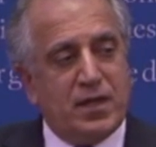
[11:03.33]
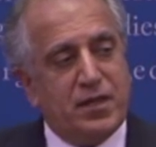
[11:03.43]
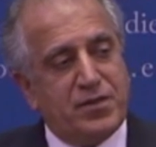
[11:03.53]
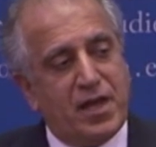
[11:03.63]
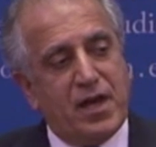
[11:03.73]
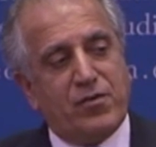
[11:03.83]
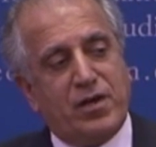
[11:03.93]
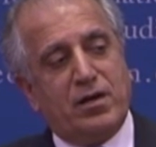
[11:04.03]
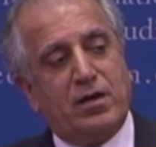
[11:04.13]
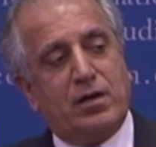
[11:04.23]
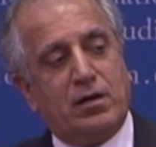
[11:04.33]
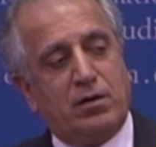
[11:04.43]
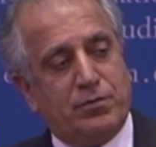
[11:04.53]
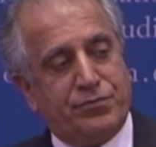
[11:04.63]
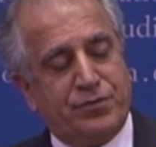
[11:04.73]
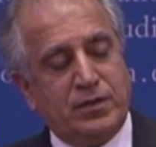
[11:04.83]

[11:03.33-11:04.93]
in the area of